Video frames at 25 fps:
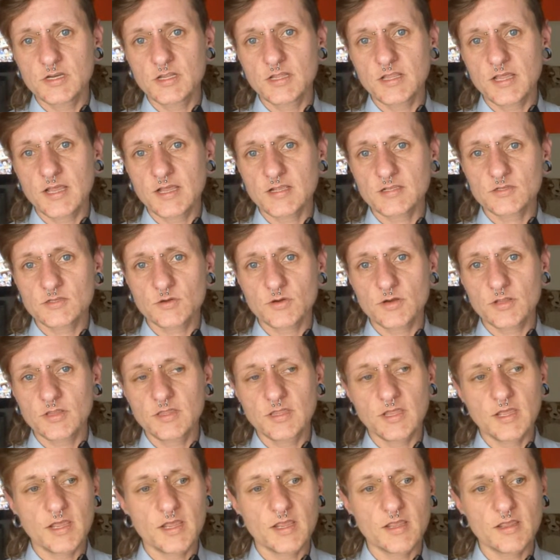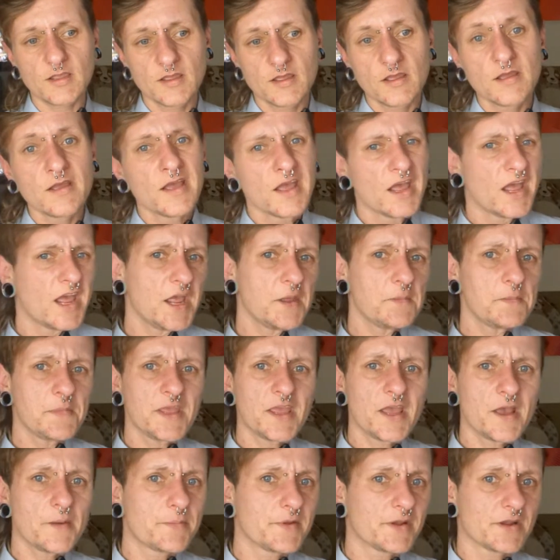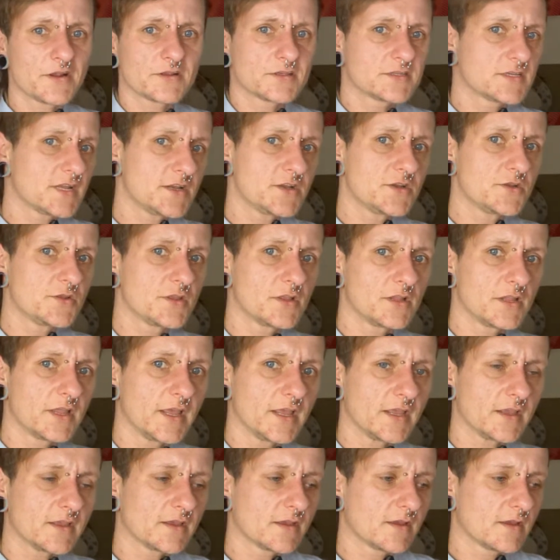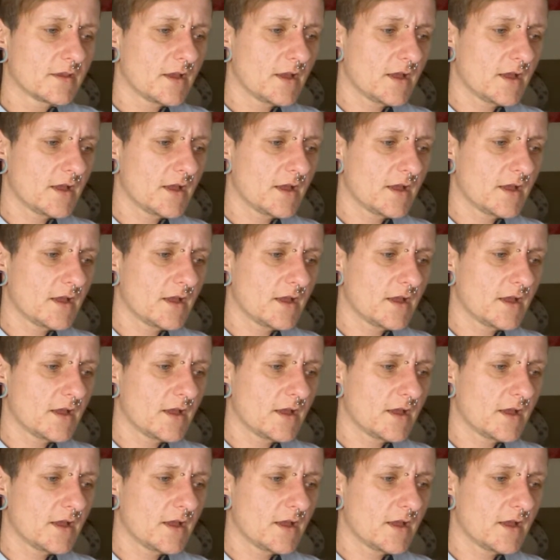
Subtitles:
in that sort of thing, hit me up and I'll send you the link.